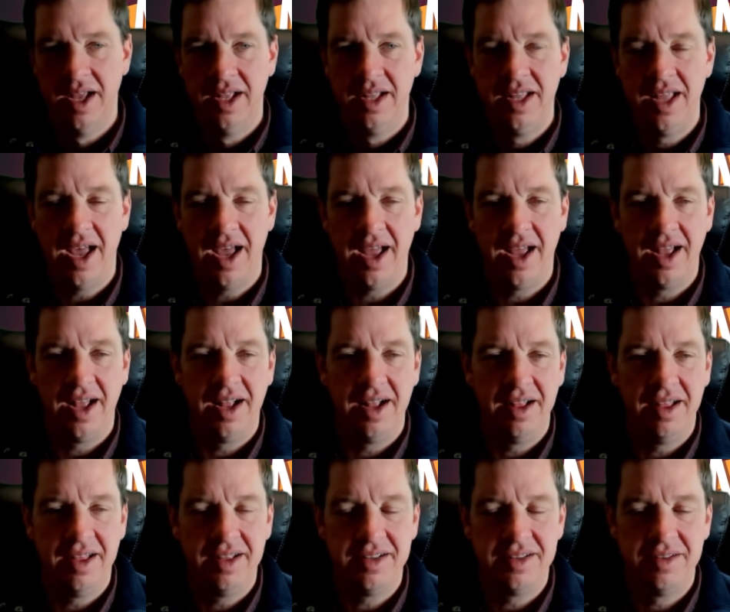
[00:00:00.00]
Yeah,
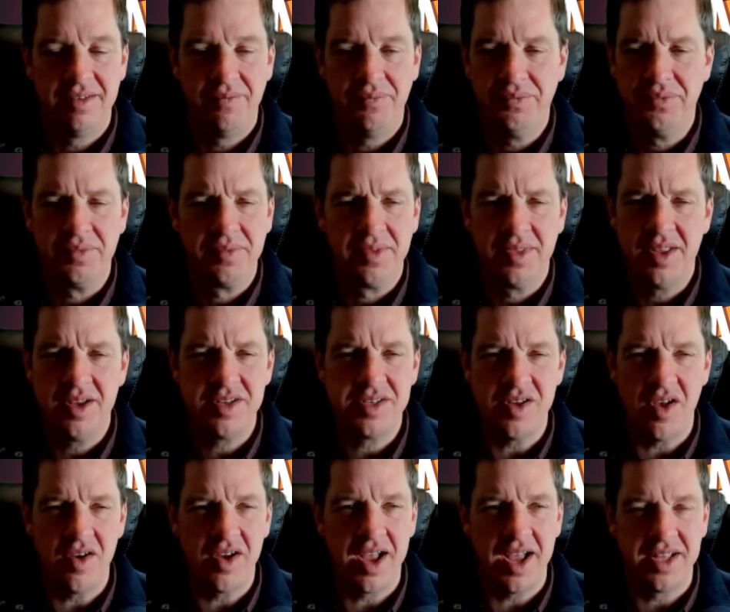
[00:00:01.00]
there's
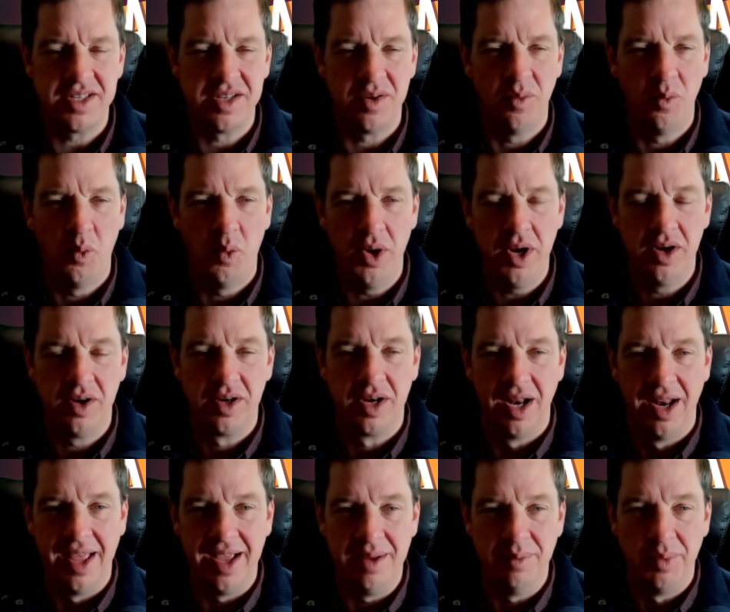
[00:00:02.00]
all kinds of weird
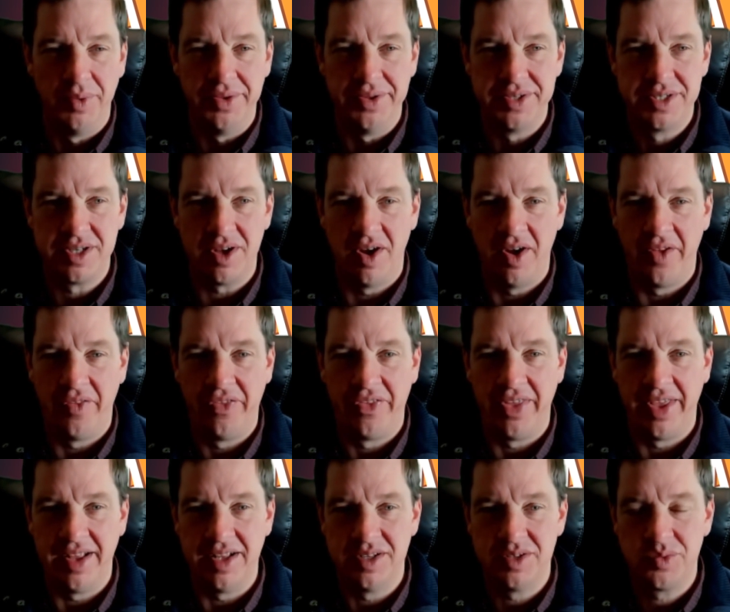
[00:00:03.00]
labels on
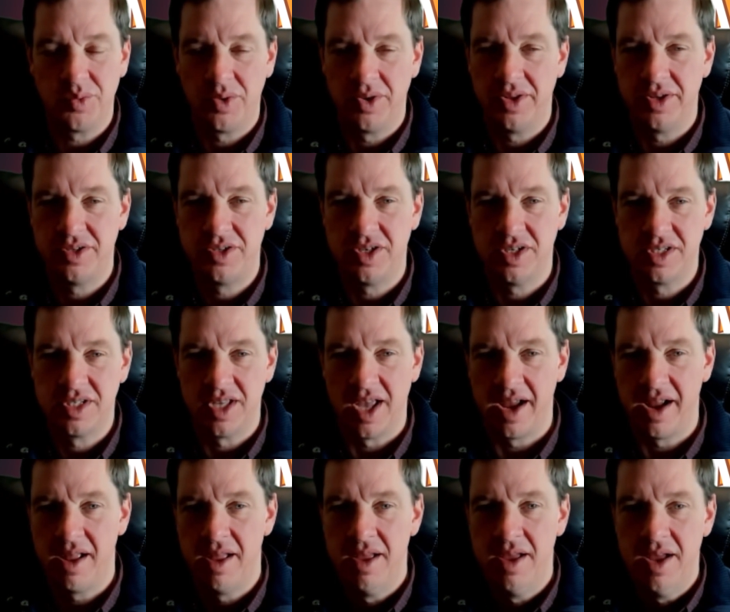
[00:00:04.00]
things where it's just
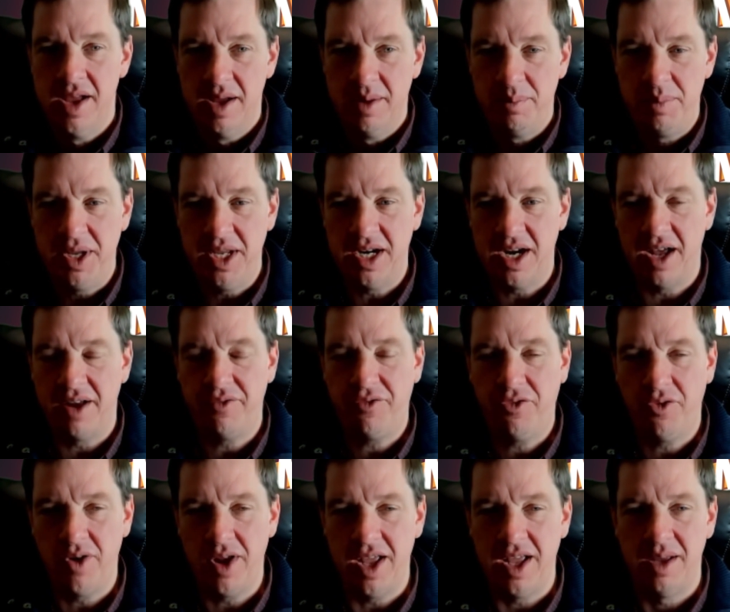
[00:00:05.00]
like peanut
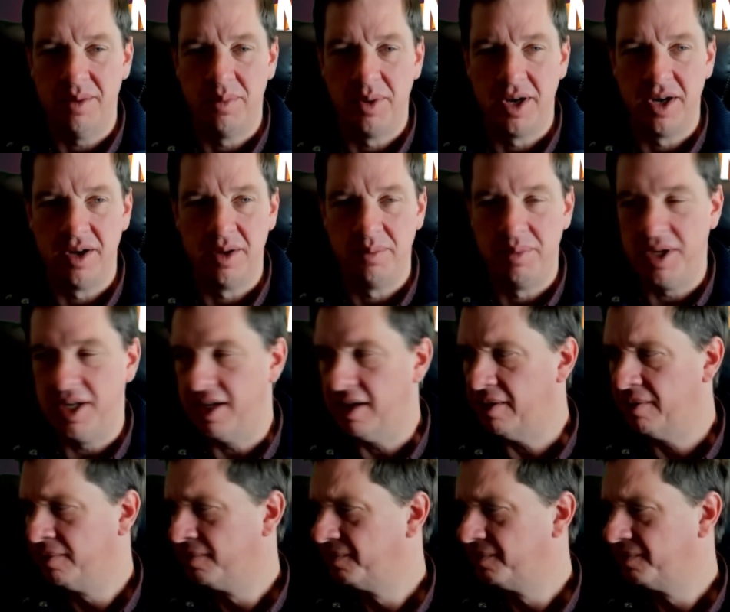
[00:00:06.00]
free, but it'll be